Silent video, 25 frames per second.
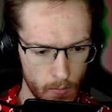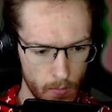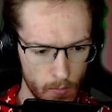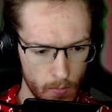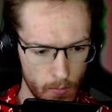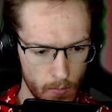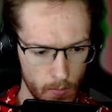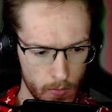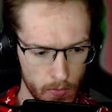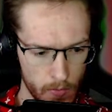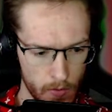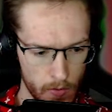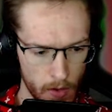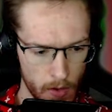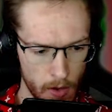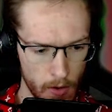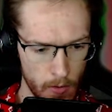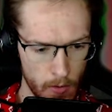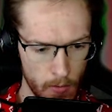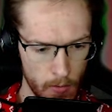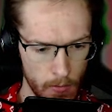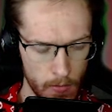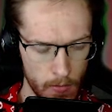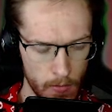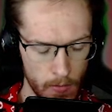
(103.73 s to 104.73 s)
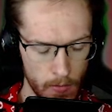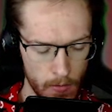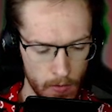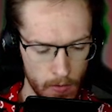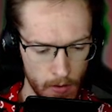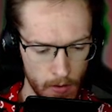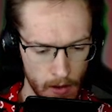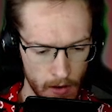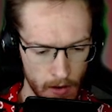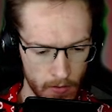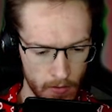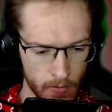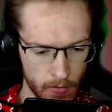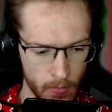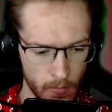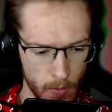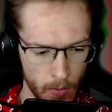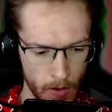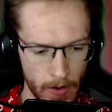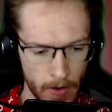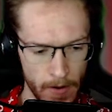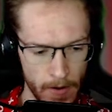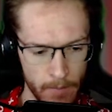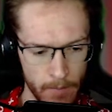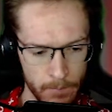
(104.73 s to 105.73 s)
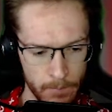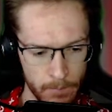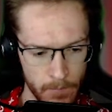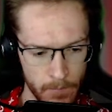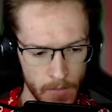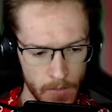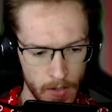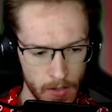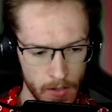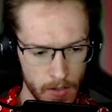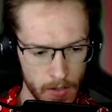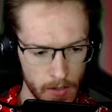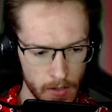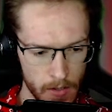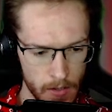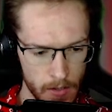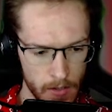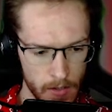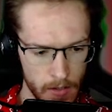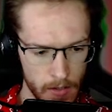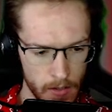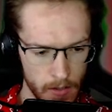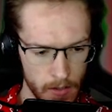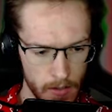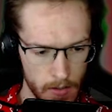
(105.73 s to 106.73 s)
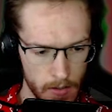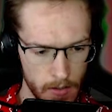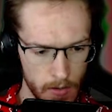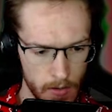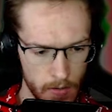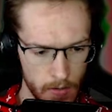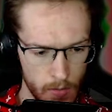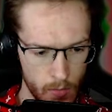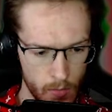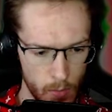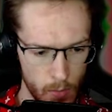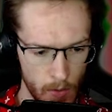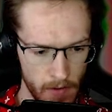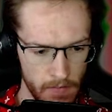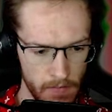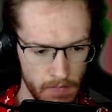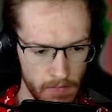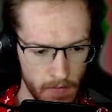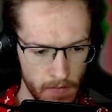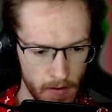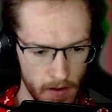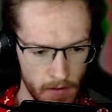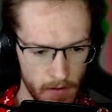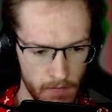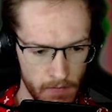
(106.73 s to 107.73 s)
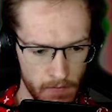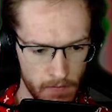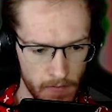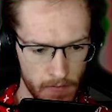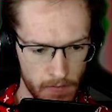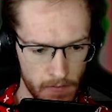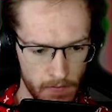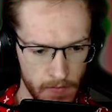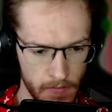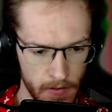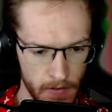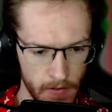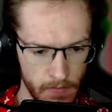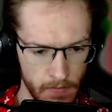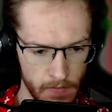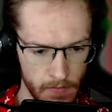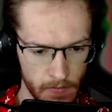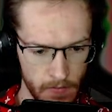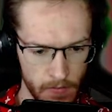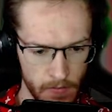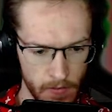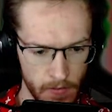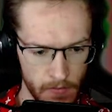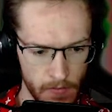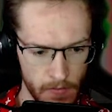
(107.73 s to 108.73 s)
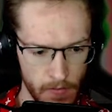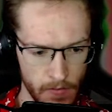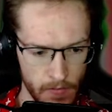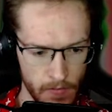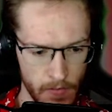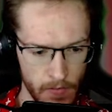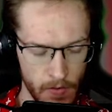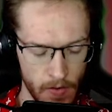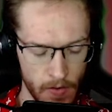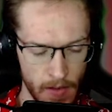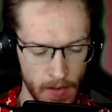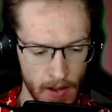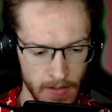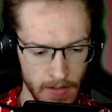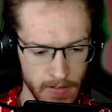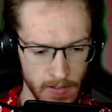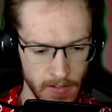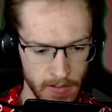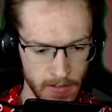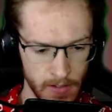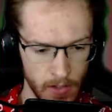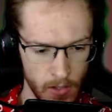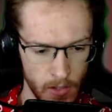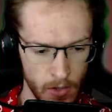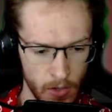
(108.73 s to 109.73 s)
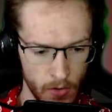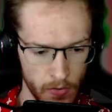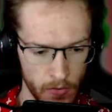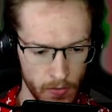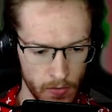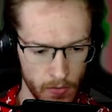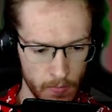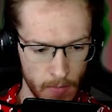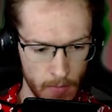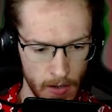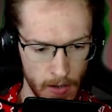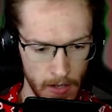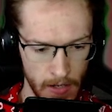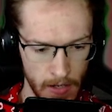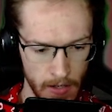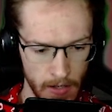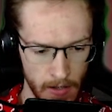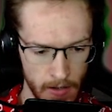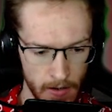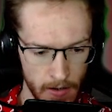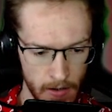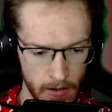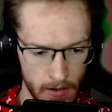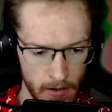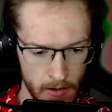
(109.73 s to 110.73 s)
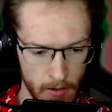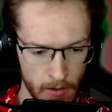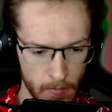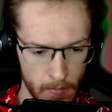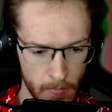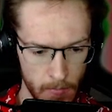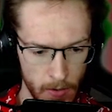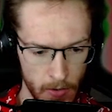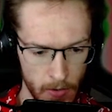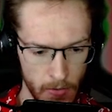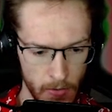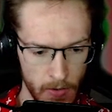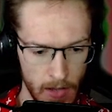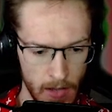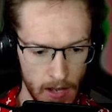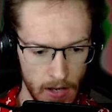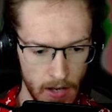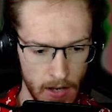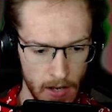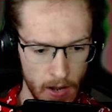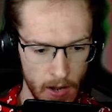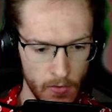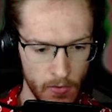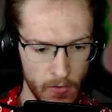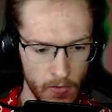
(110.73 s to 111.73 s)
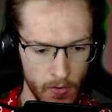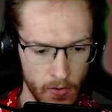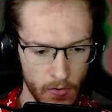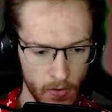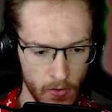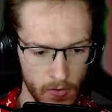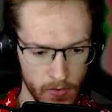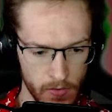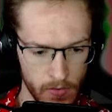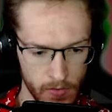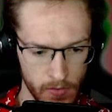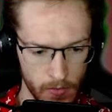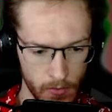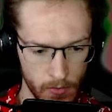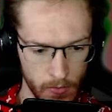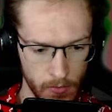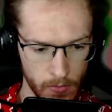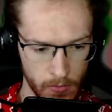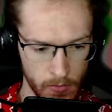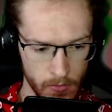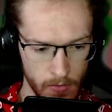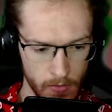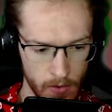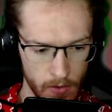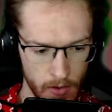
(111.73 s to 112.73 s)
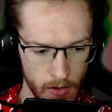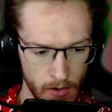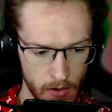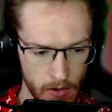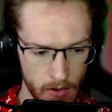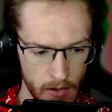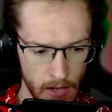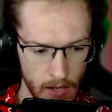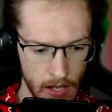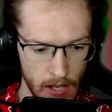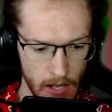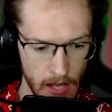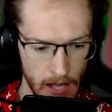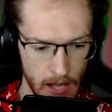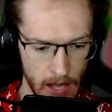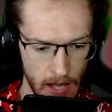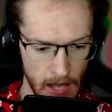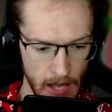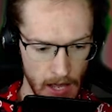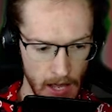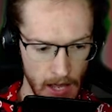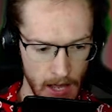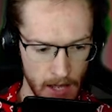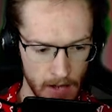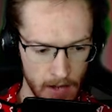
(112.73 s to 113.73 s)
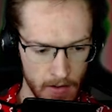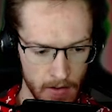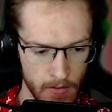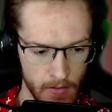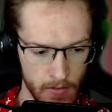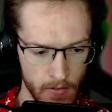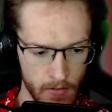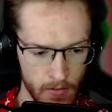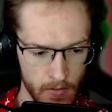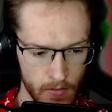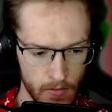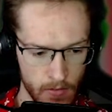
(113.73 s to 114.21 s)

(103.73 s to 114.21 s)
So how does this work? 25, 50, 50, 50. So that is a lot of money. But you get loads of the crystals and